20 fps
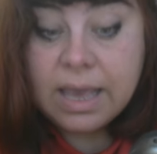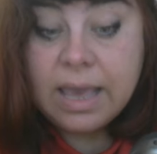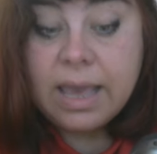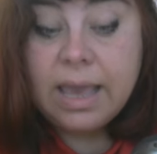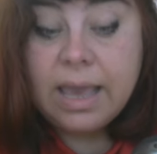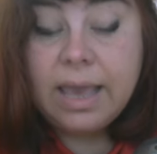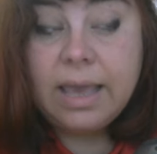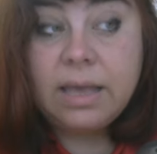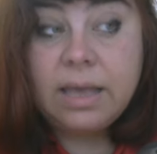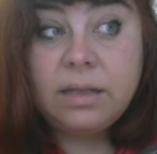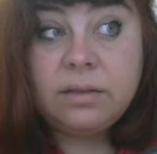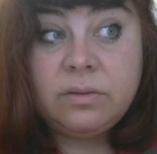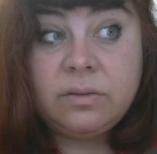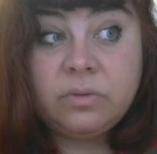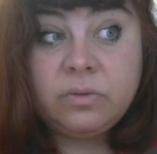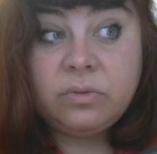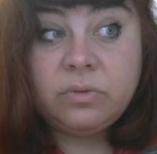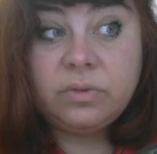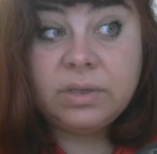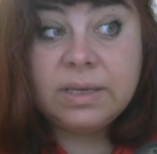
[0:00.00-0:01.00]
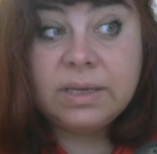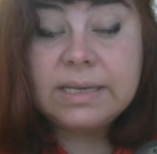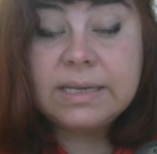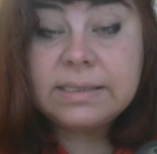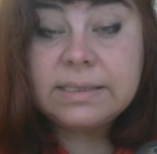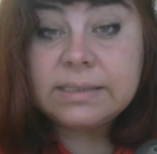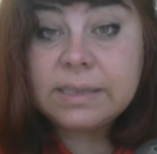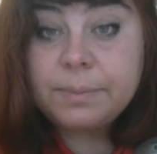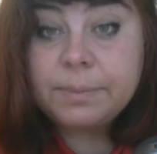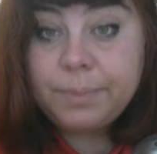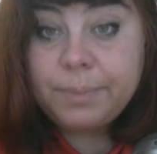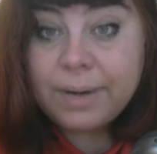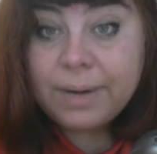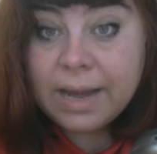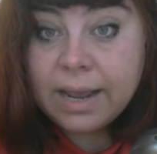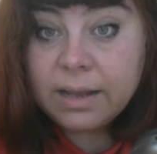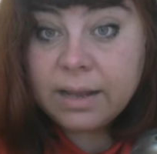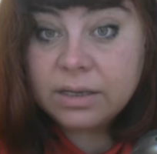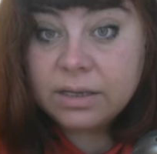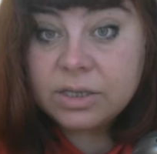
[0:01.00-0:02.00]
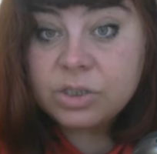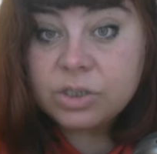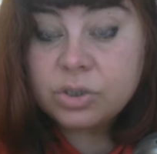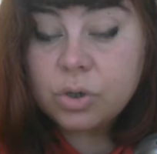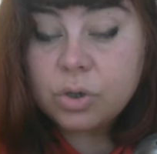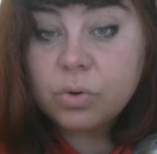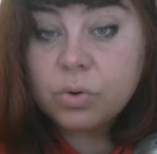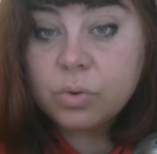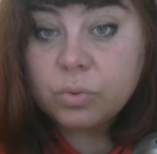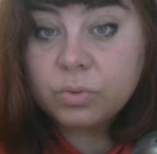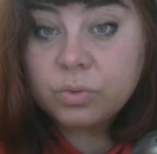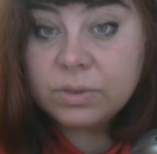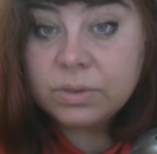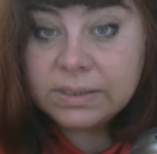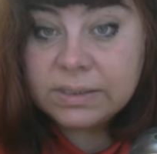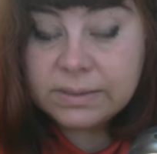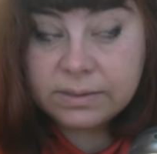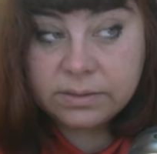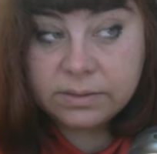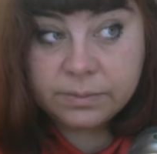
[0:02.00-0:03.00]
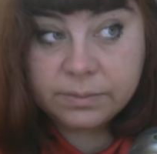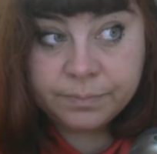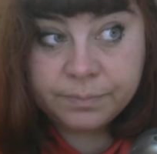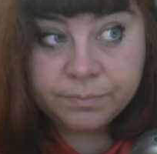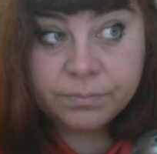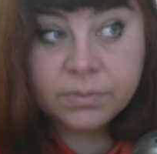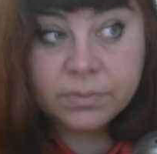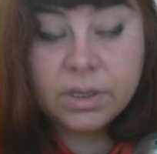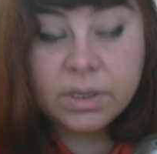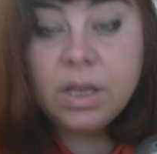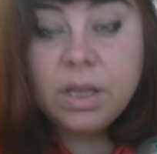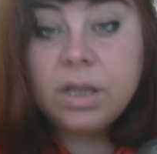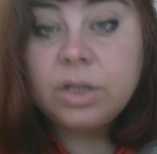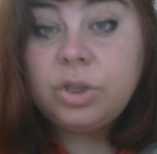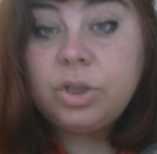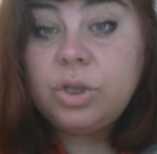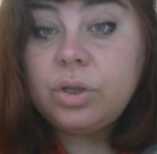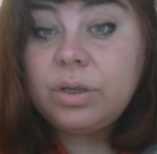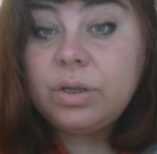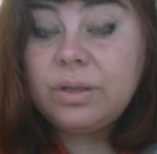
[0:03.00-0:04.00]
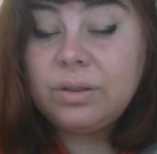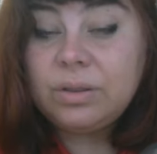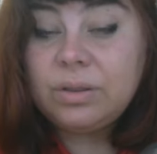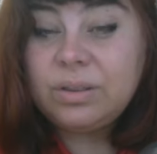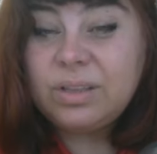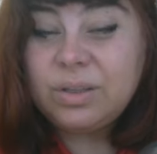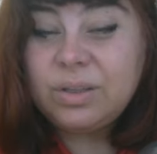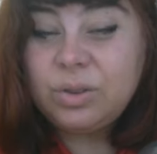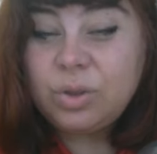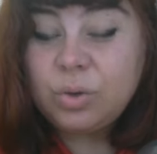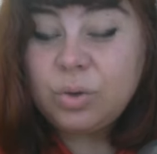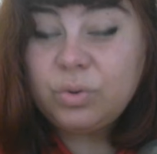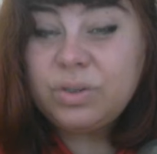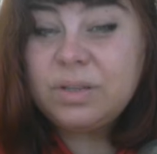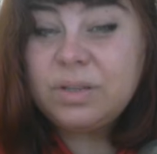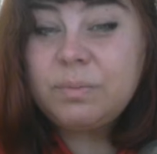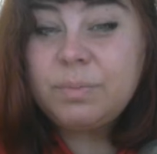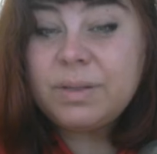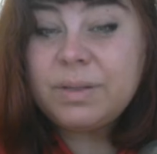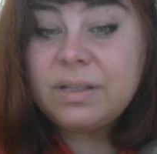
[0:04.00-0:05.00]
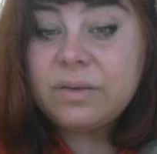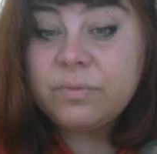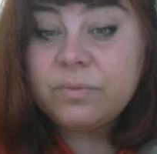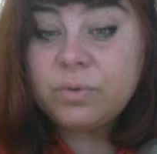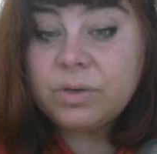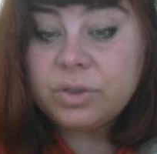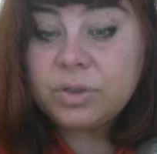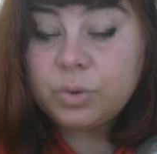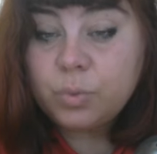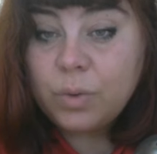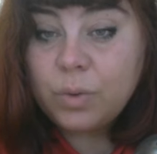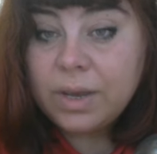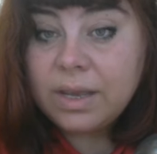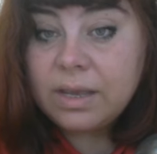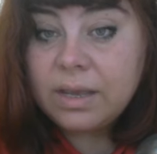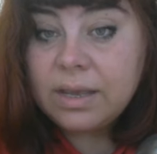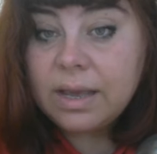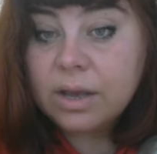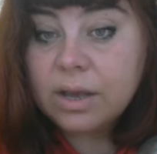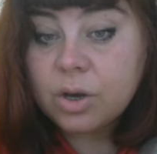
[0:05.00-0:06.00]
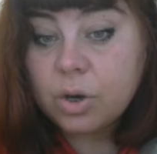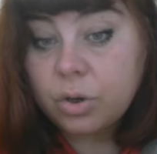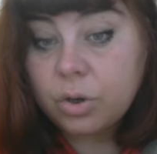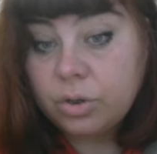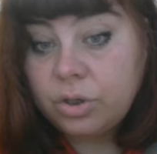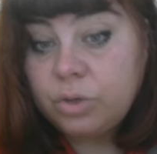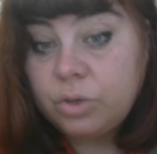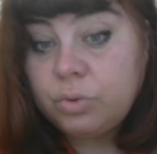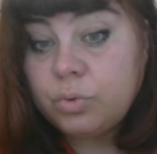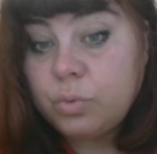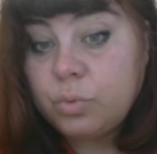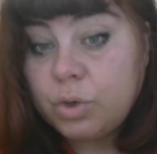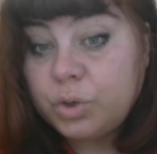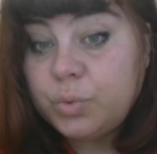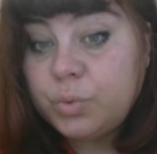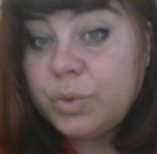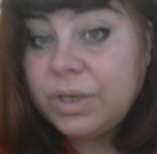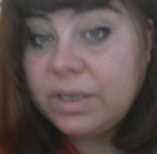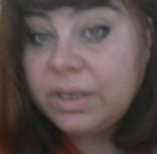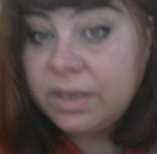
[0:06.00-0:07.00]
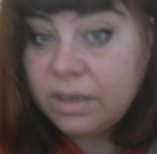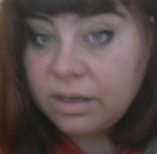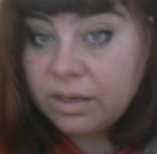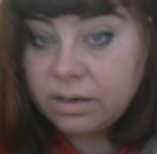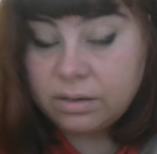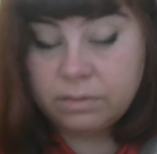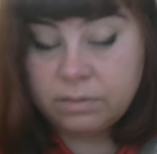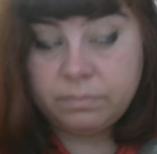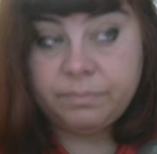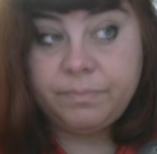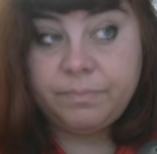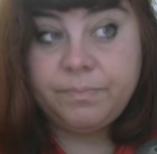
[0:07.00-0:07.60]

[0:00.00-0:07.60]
and he's applying his occultism not in benevolent way, according to what we hear.